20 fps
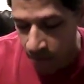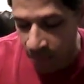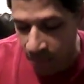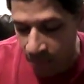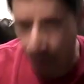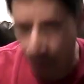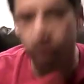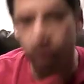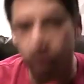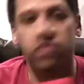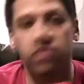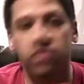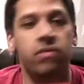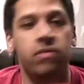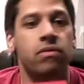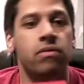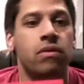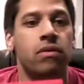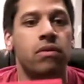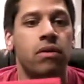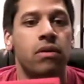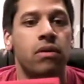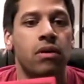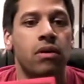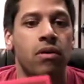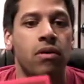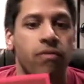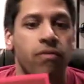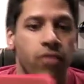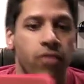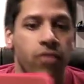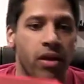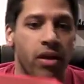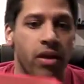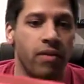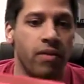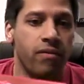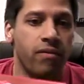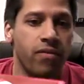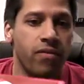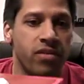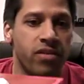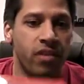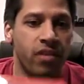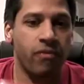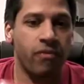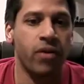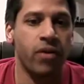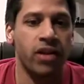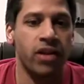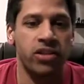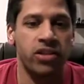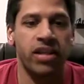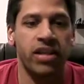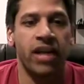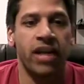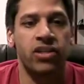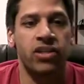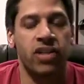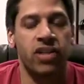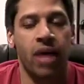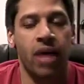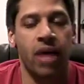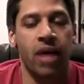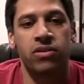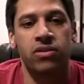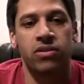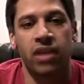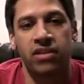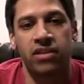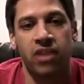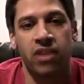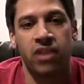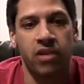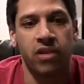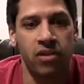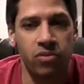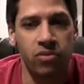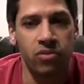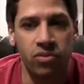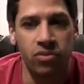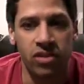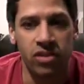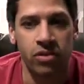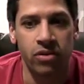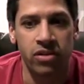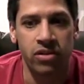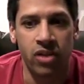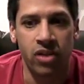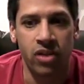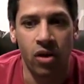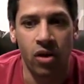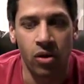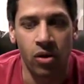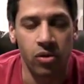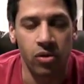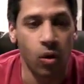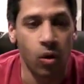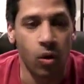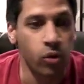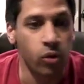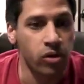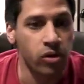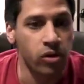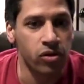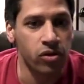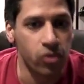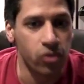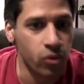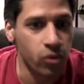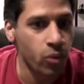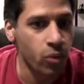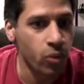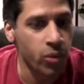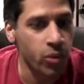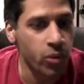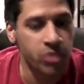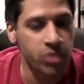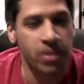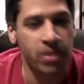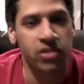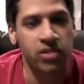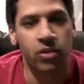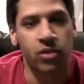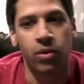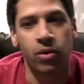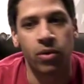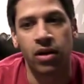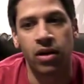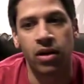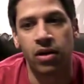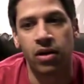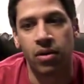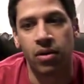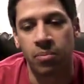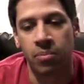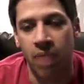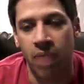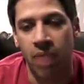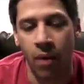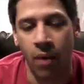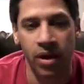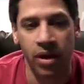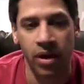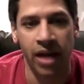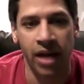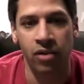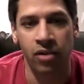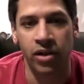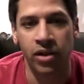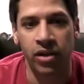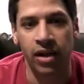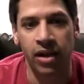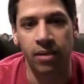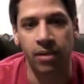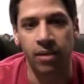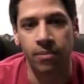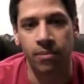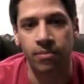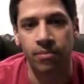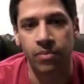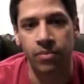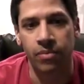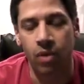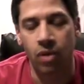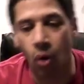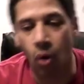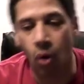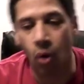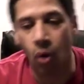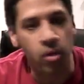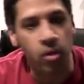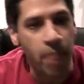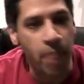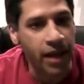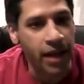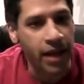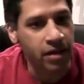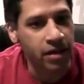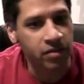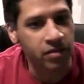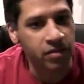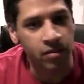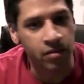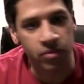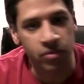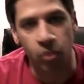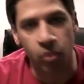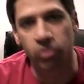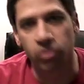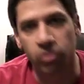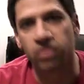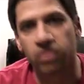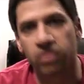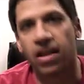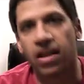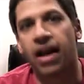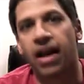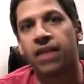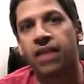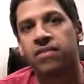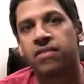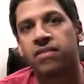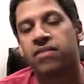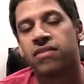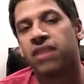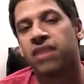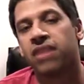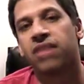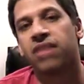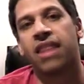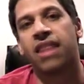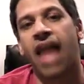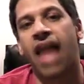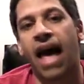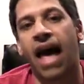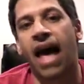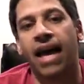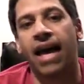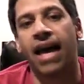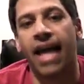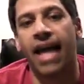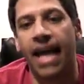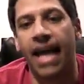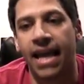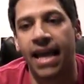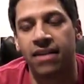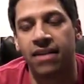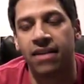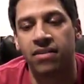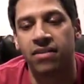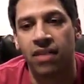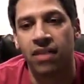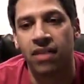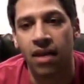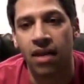that was for the cell phone Etch-a-Sketch. I started a new series called Old and New, which basically where I want to kind of look at older mechanisms, older designs, things like that, and